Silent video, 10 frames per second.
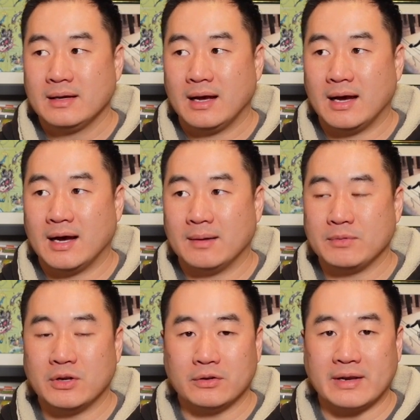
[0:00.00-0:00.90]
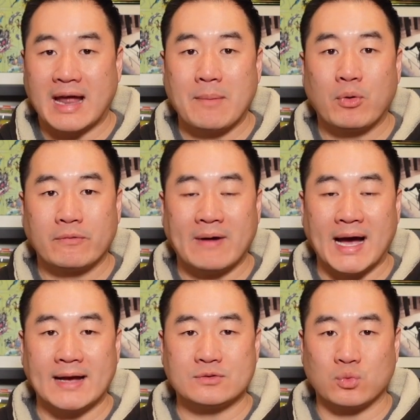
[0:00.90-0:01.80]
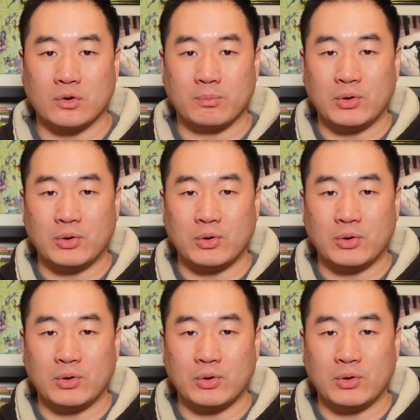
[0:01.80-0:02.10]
the 9.5s were